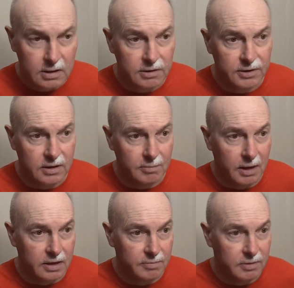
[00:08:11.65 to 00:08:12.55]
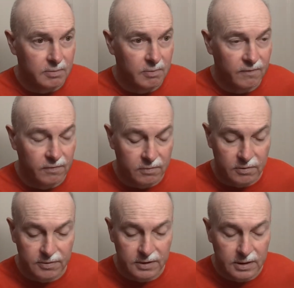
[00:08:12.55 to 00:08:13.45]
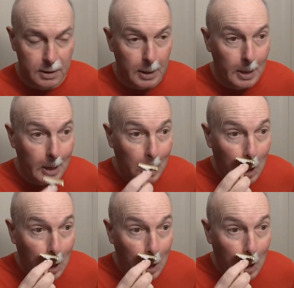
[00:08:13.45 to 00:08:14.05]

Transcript: I think it might have been before the